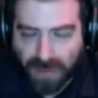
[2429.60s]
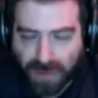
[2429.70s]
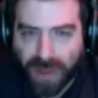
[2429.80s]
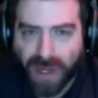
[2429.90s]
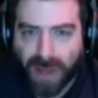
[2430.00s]

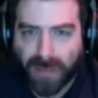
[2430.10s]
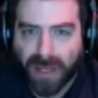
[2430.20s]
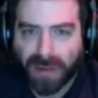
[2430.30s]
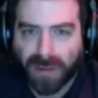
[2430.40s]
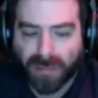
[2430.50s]
I mean,
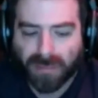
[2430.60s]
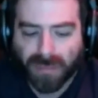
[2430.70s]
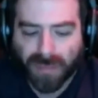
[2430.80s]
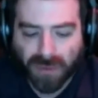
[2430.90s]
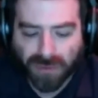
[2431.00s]

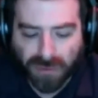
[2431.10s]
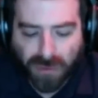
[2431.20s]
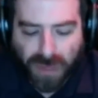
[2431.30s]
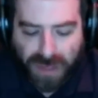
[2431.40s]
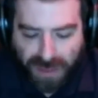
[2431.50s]
there's so
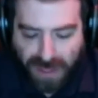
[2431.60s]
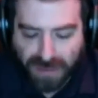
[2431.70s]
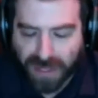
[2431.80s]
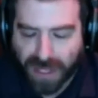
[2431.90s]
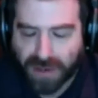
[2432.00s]
many things that
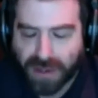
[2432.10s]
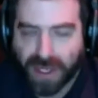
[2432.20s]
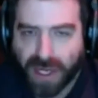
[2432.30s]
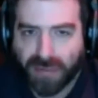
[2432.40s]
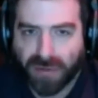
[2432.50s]
I couldn't
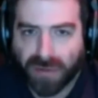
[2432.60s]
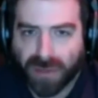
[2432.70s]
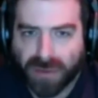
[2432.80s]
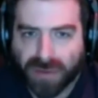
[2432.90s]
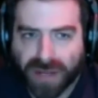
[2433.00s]
cover in my
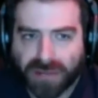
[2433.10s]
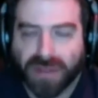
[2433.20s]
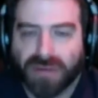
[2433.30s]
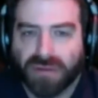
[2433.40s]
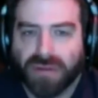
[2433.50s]
movie. I spent
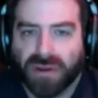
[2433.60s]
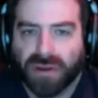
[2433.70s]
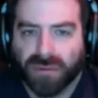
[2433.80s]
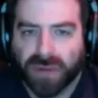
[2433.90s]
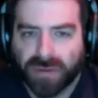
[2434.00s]
so long
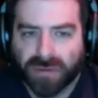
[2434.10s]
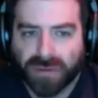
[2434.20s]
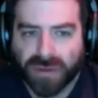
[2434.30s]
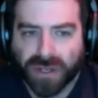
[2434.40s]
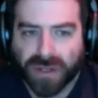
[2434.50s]

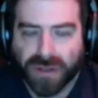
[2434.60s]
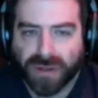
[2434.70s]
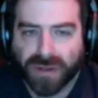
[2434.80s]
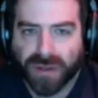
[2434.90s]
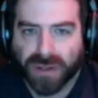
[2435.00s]
researching
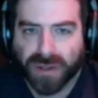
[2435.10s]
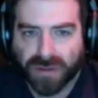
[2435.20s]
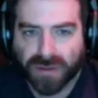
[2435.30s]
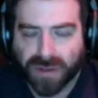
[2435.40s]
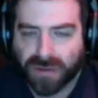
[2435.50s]
this
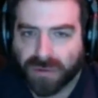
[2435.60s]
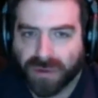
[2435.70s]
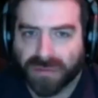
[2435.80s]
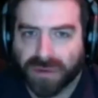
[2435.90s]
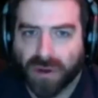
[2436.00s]
and just sort
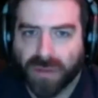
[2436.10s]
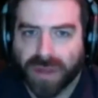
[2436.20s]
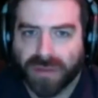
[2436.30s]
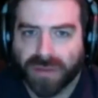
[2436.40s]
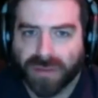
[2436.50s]
of combing
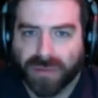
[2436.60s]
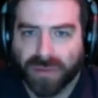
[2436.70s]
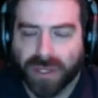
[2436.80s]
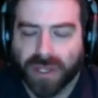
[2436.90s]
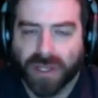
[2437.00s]
through,
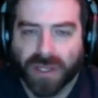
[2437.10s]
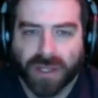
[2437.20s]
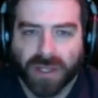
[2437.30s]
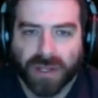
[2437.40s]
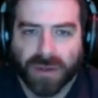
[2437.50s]

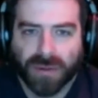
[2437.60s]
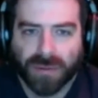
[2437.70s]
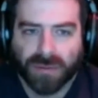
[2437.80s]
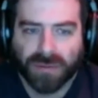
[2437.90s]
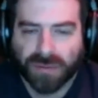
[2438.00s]

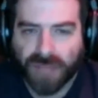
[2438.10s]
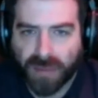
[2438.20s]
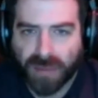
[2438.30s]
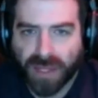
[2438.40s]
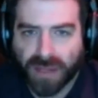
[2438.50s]

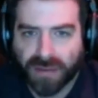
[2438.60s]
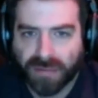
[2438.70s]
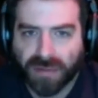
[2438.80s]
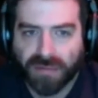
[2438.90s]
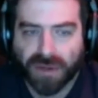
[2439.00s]
statements of
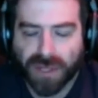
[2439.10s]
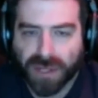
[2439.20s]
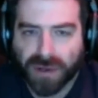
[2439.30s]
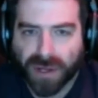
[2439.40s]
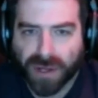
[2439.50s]
different
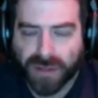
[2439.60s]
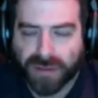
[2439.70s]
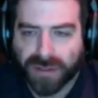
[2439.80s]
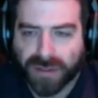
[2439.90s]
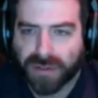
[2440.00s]
neocons, and
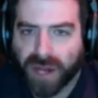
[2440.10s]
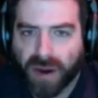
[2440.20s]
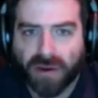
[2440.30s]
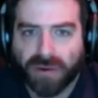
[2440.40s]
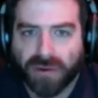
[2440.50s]
there's
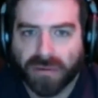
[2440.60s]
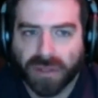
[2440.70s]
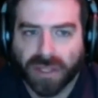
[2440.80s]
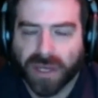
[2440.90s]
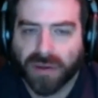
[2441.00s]
characters that
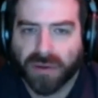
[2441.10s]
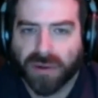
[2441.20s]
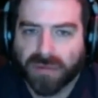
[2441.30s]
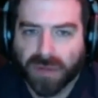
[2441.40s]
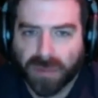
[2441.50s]
don't
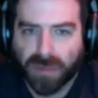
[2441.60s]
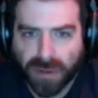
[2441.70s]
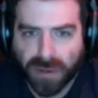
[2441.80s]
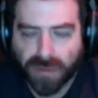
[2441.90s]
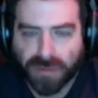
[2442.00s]
even appear in the
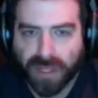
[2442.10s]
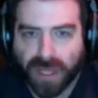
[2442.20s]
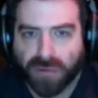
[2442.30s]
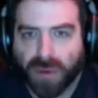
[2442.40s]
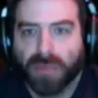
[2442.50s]
movie, like
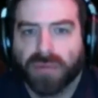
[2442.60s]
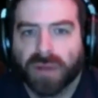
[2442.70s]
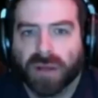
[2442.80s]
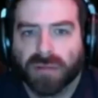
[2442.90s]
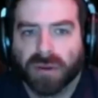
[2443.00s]

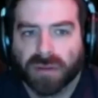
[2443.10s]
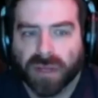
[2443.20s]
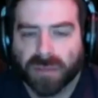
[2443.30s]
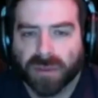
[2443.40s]
Rumsfeld, for example.